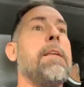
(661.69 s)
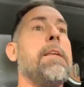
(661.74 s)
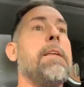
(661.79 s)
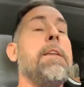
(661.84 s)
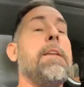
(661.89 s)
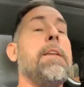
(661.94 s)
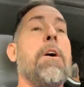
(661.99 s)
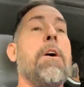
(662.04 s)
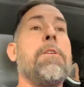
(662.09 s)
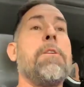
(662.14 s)

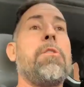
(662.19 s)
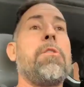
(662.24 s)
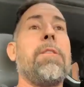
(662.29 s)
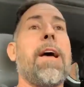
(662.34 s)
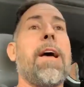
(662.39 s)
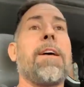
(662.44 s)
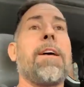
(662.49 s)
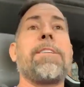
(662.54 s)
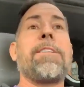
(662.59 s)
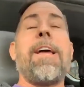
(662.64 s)
you know, in
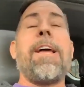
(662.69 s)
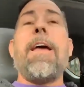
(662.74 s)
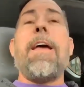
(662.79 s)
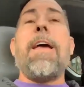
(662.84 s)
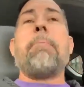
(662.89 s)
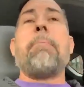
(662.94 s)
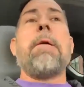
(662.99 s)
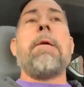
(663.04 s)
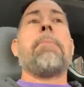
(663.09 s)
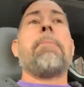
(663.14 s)

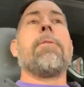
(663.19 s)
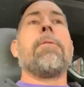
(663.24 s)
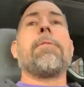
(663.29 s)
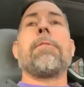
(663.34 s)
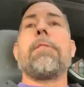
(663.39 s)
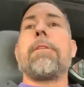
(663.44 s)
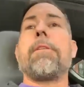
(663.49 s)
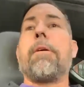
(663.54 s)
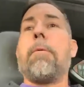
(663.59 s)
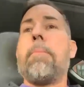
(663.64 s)
2008,
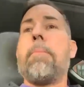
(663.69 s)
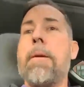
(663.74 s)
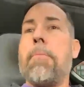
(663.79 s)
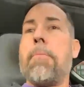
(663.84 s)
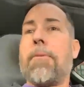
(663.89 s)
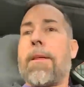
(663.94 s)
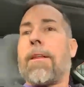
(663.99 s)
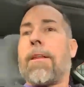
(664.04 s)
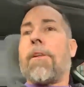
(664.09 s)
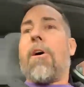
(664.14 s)
there were
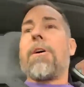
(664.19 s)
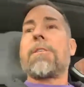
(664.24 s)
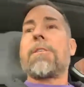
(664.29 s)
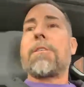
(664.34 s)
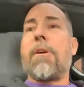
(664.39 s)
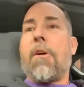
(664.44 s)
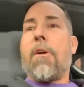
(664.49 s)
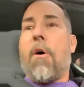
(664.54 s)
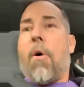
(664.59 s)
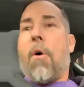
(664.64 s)
people that
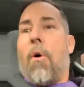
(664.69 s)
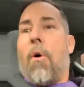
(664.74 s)
lost their